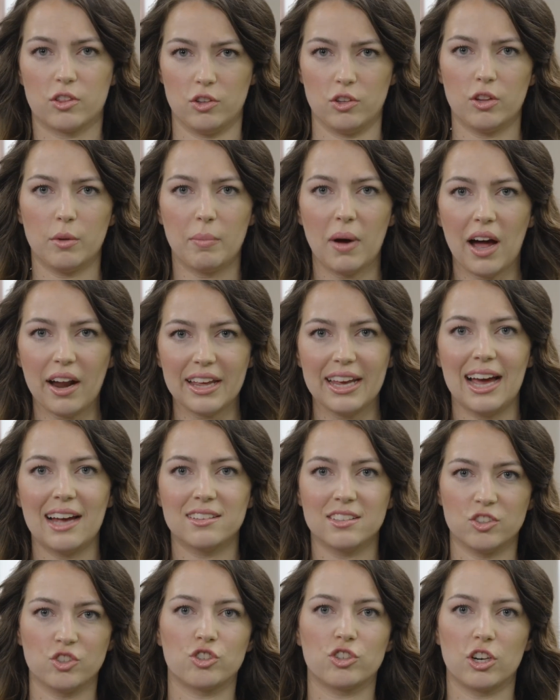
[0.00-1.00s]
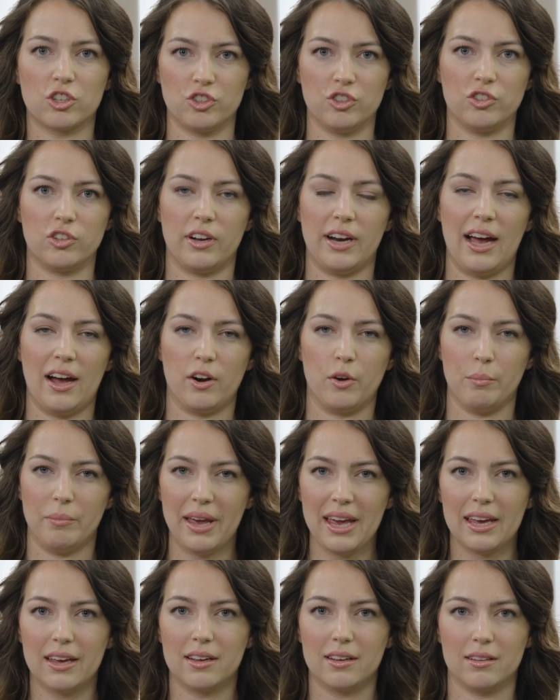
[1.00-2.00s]
The body has instructions on how to
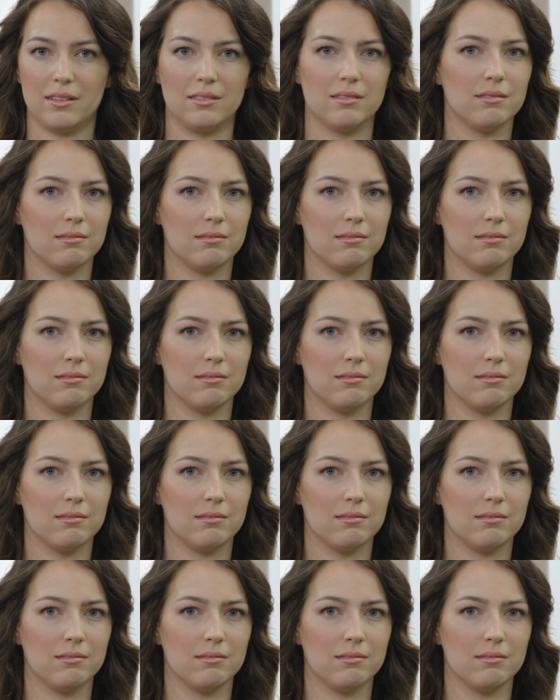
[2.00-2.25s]
make